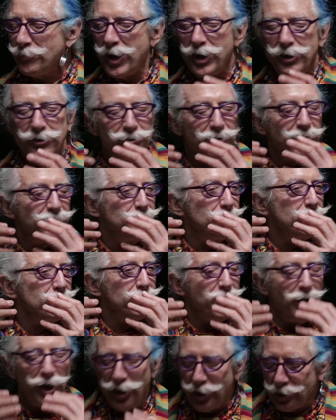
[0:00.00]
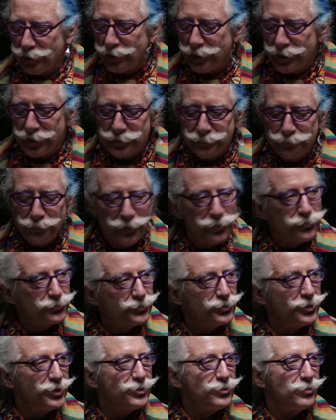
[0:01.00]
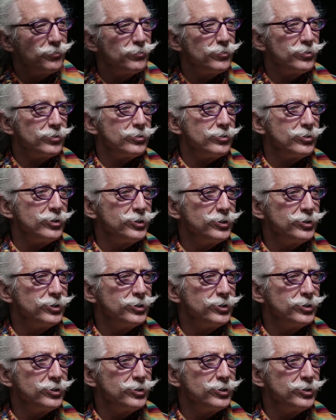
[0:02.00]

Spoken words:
matter if you're the ugliest person in the world.